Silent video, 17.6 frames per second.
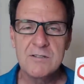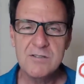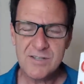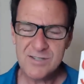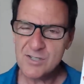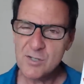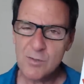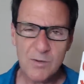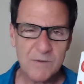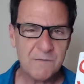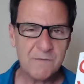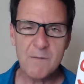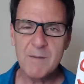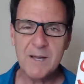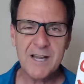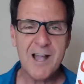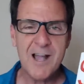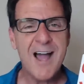Just do it
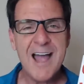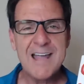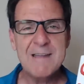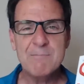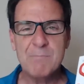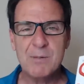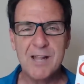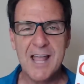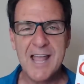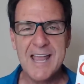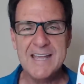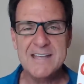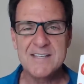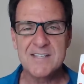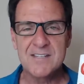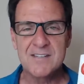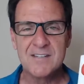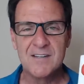from a kind
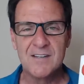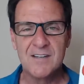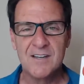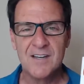place.